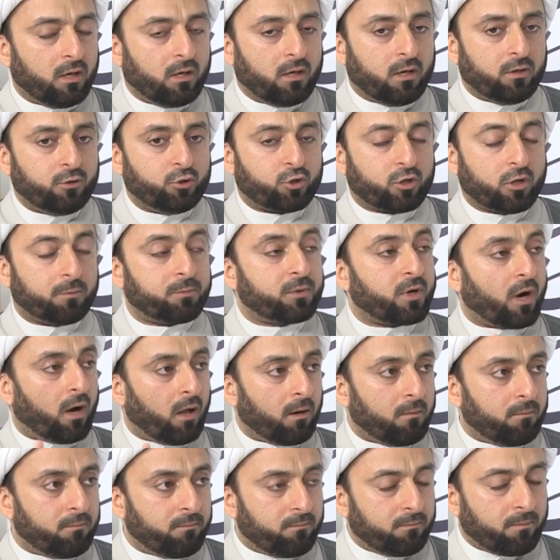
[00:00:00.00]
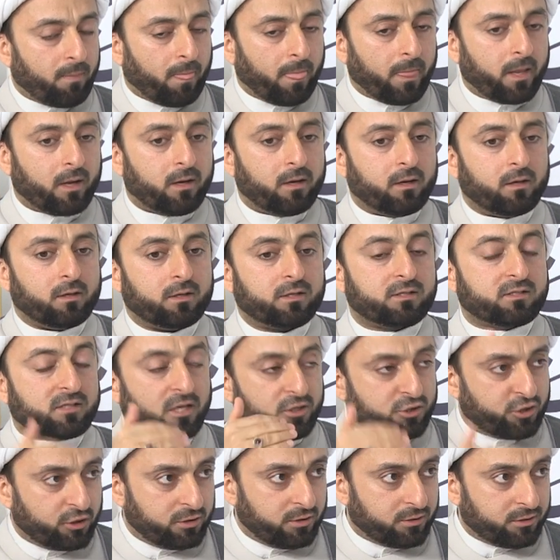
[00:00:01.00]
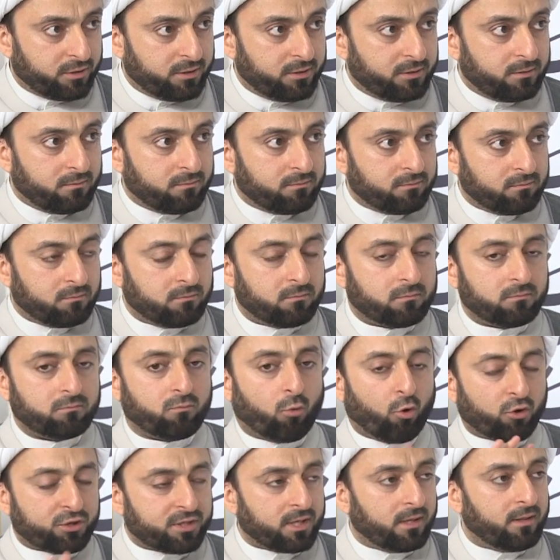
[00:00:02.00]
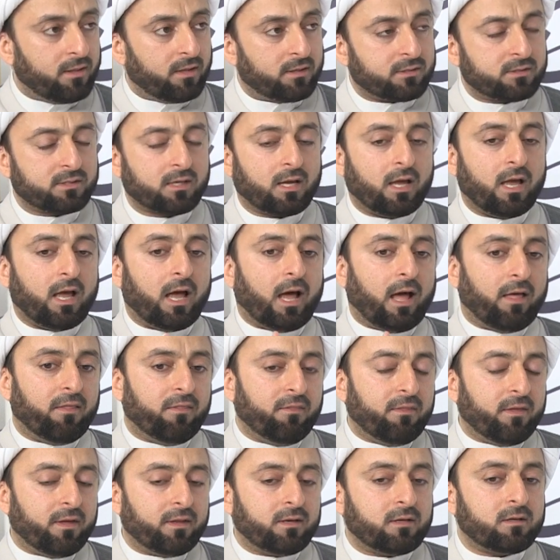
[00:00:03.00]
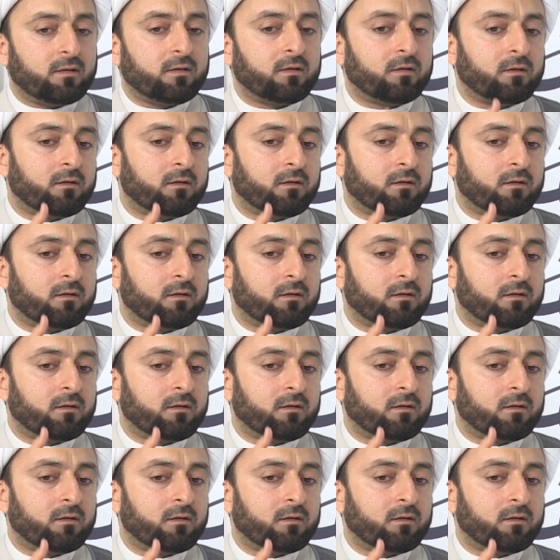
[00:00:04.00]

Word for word: you keep calm, uh, stationary, motionless, and then